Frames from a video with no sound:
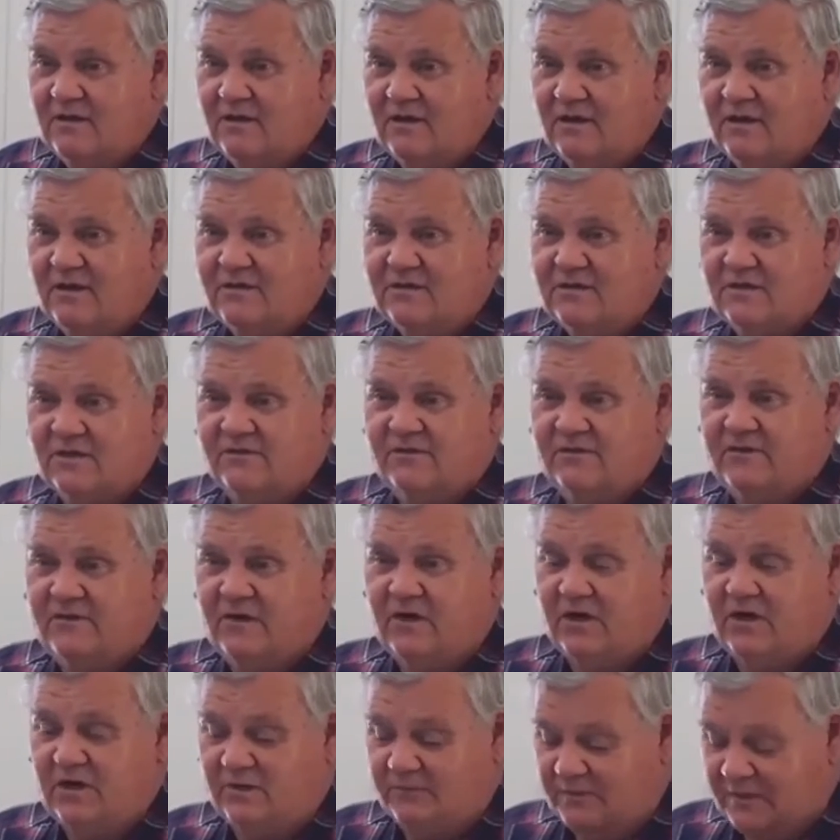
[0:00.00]
It's
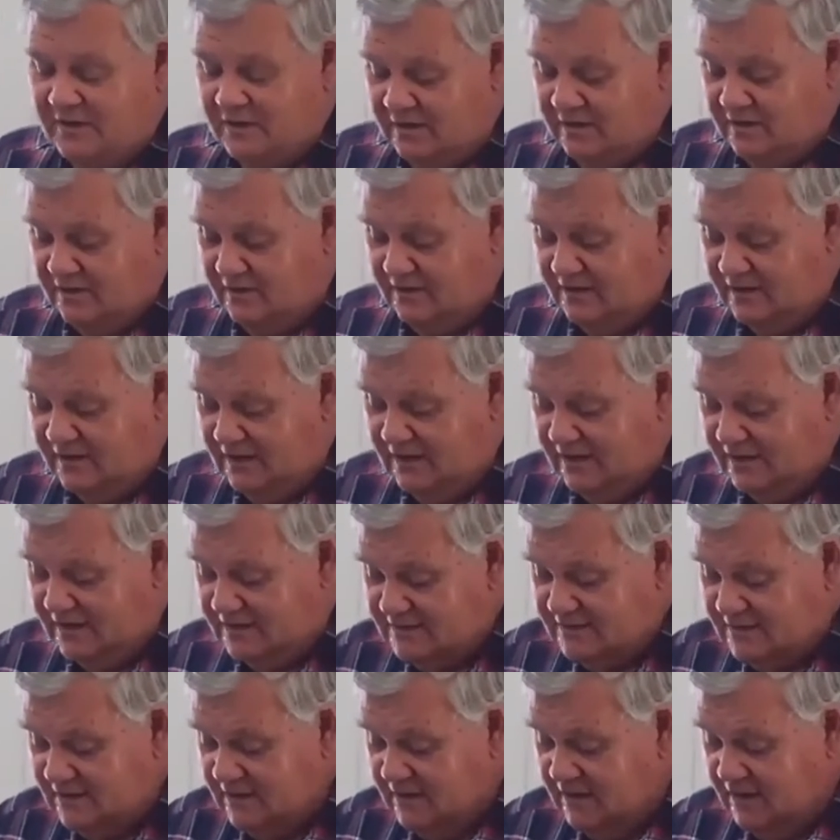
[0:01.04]
confirmed that it
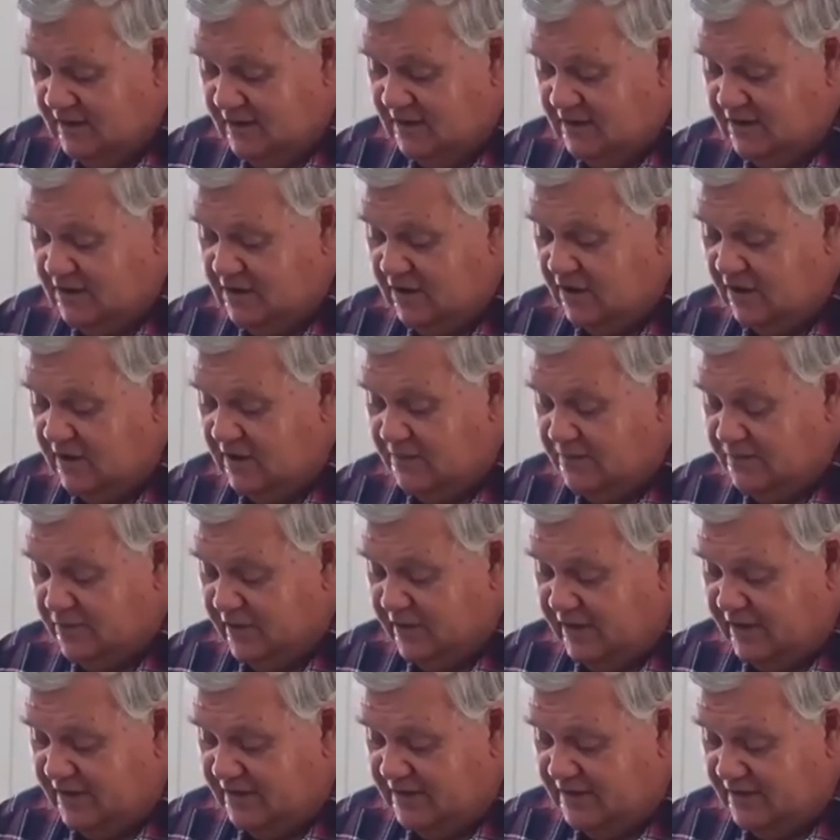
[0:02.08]
is
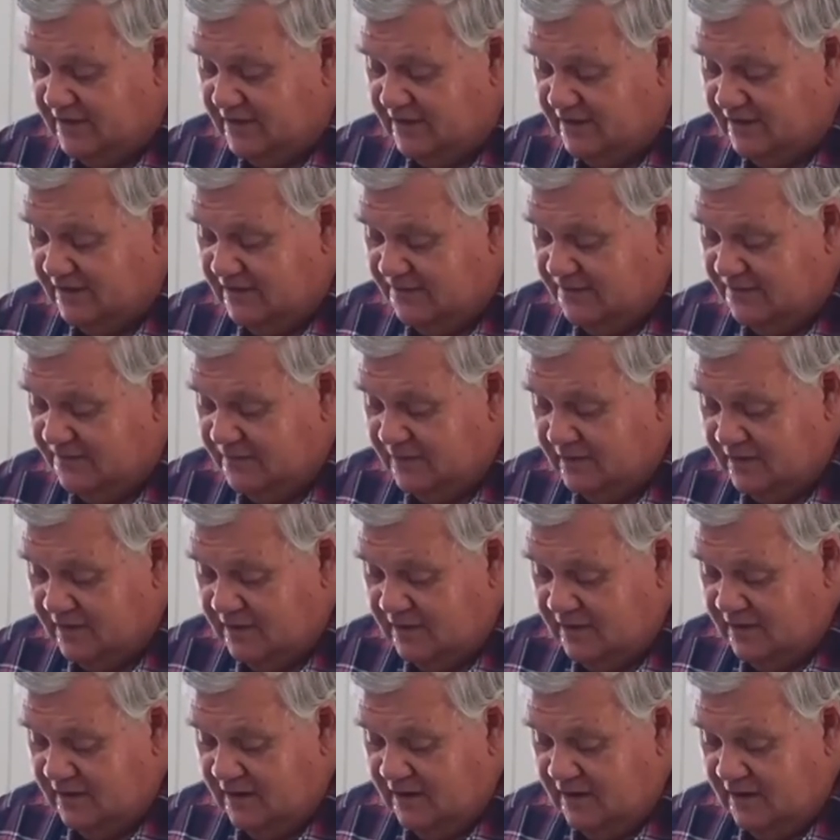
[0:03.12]
God-breathed.
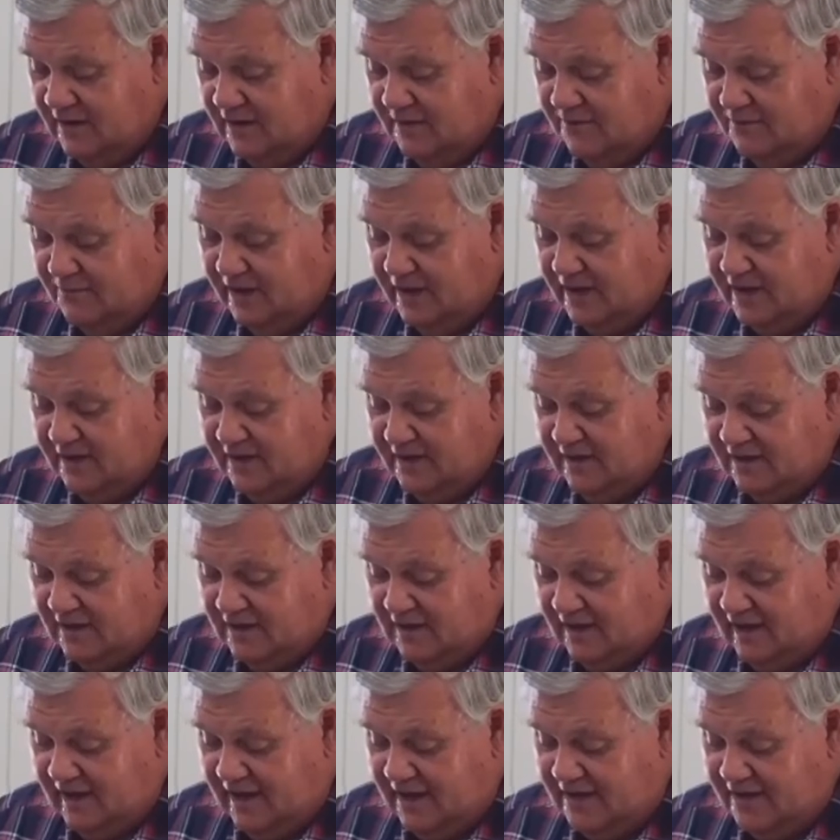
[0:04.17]
Peter
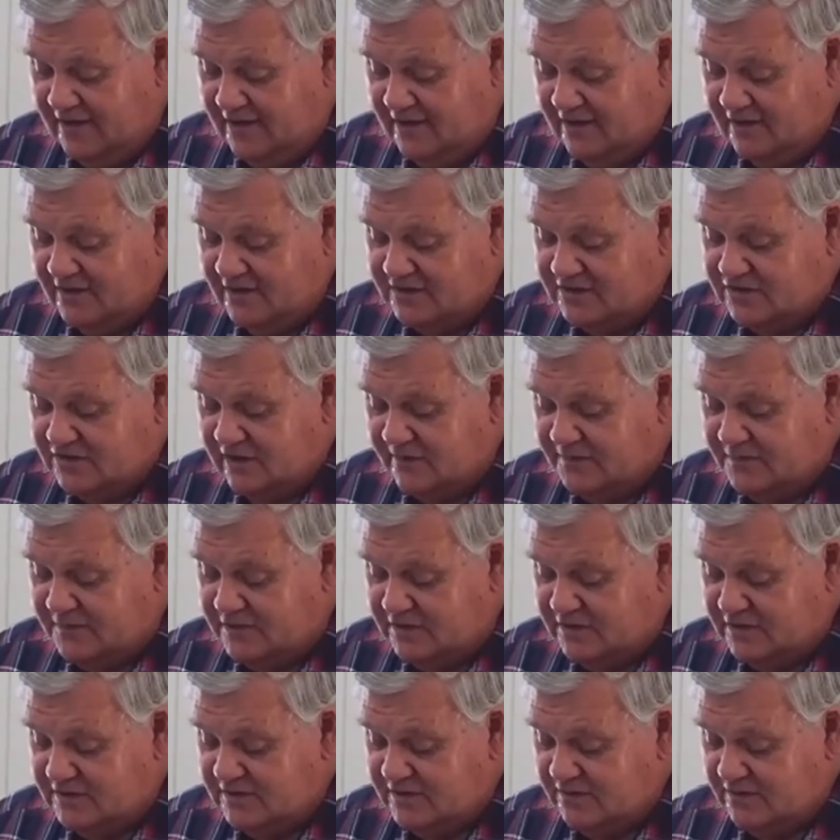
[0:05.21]
declared that the
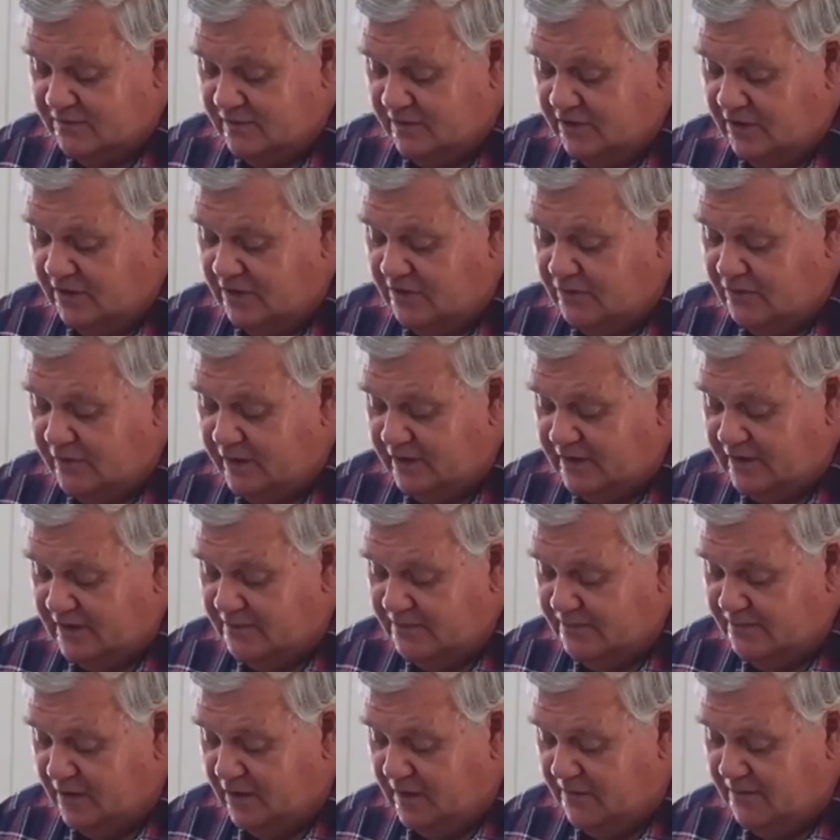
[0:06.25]
Scriptures were not written
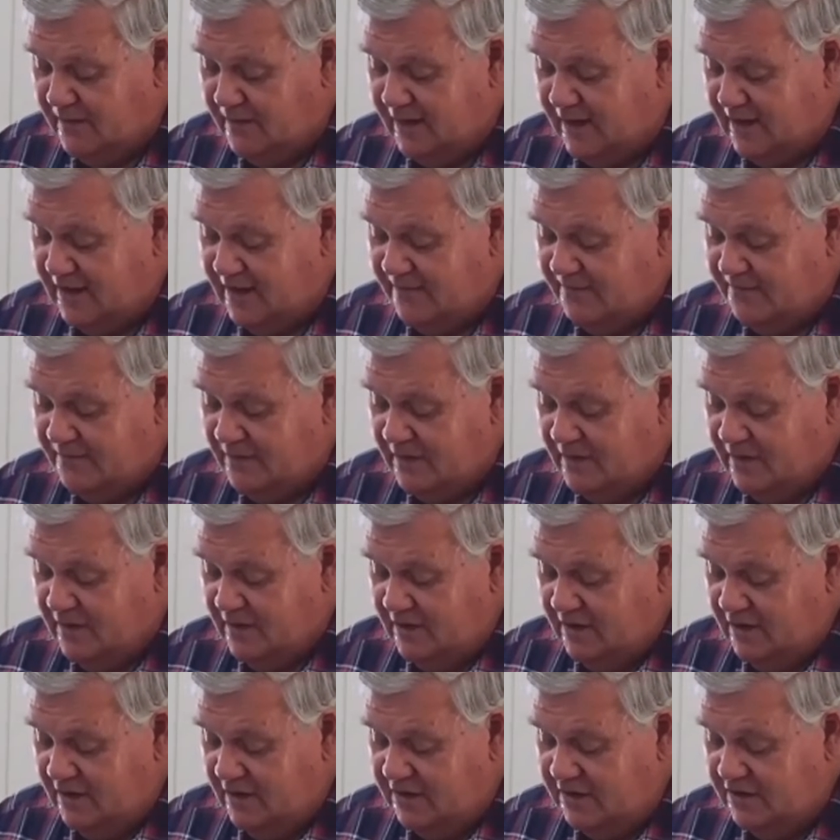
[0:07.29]
by men
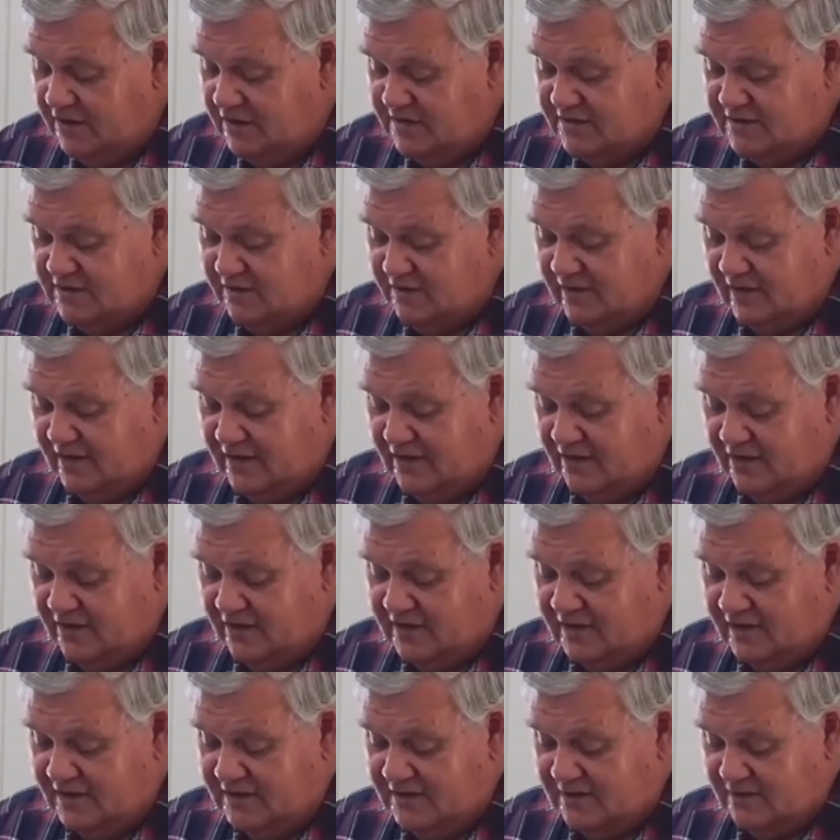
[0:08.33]
who used their own
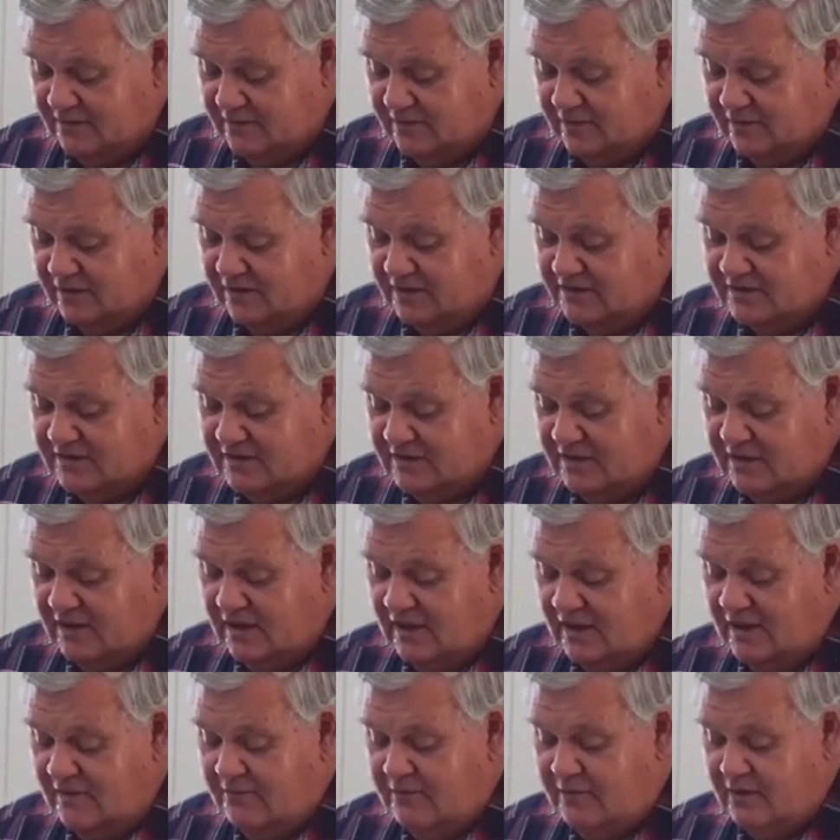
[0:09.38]
ideas and words,
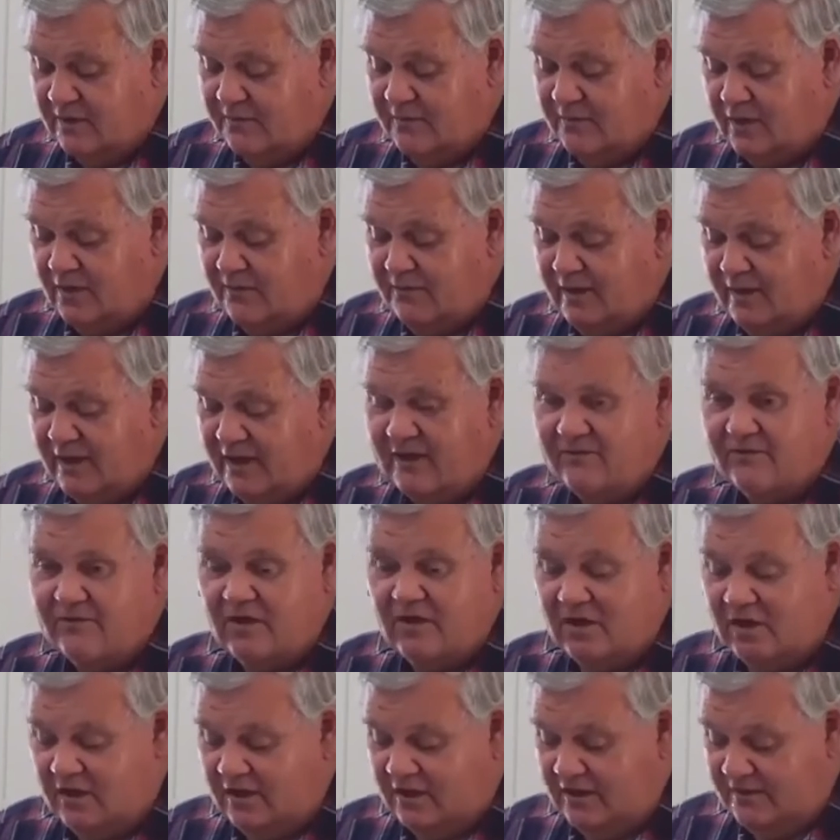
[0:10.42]
but by men of
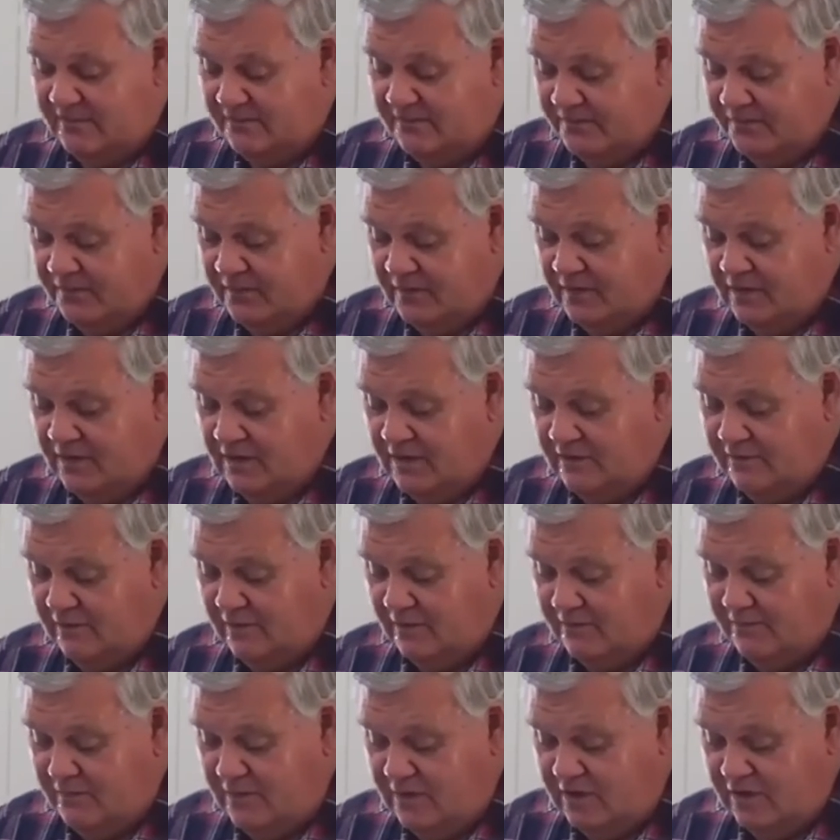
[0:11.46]
God who were
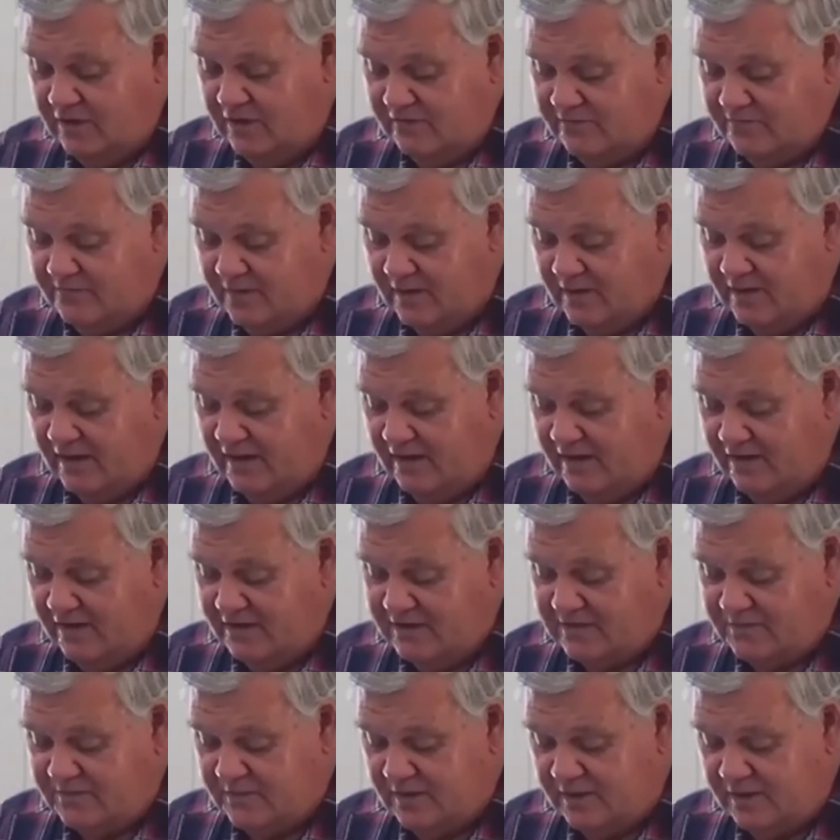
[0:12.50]
moved by the Holy
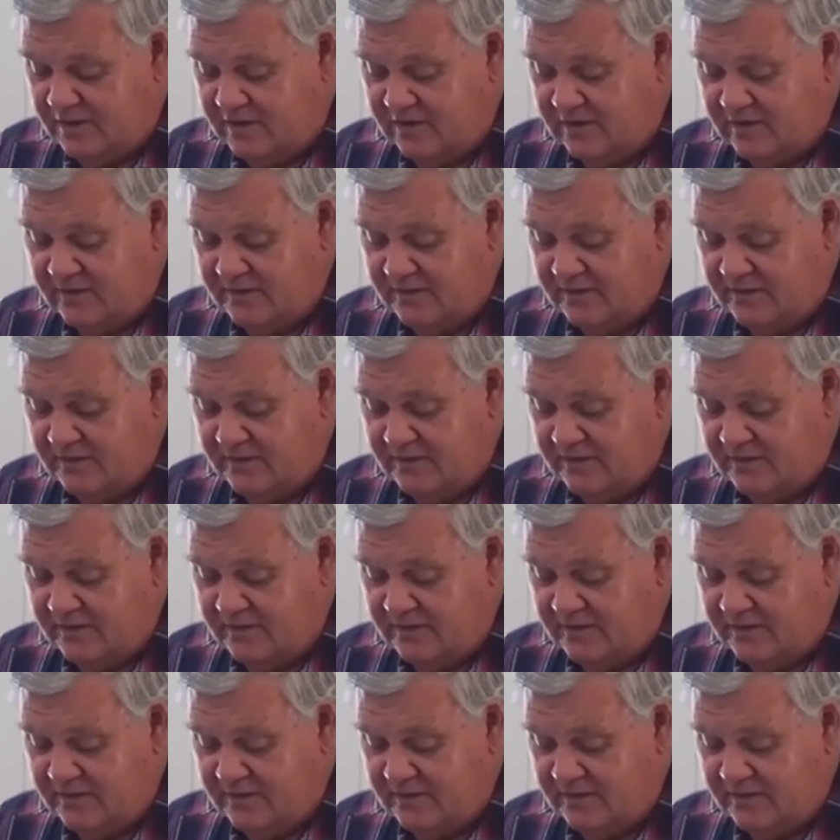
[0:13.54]
Spirit.